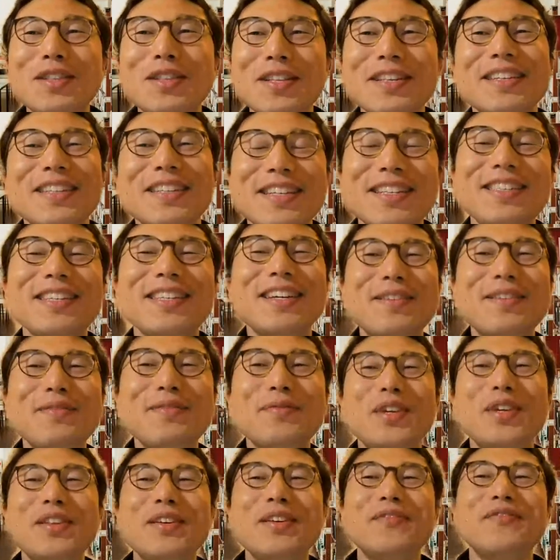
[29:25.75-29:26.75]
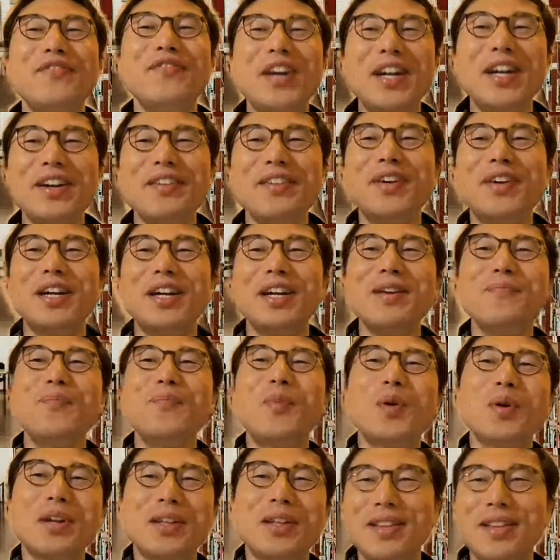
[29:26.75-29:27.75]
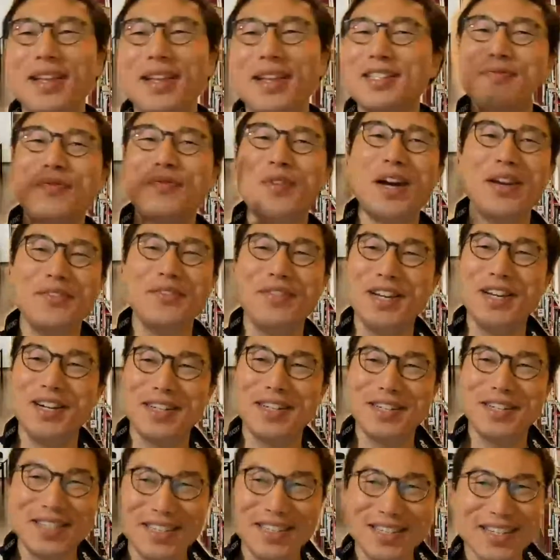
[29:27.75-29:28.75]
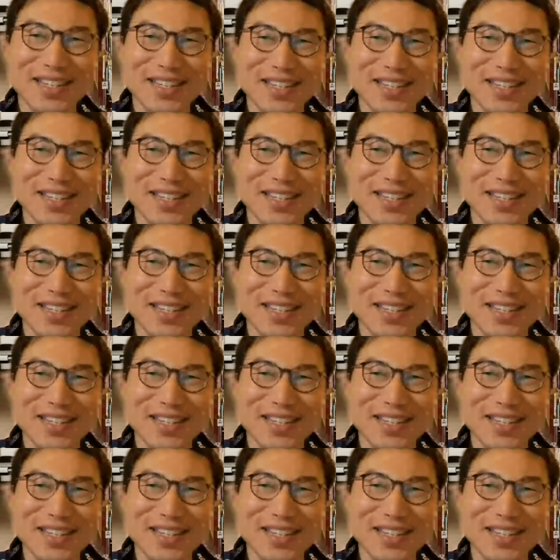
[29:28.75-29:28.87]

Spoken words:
It's going to be the very, very important next 5 years.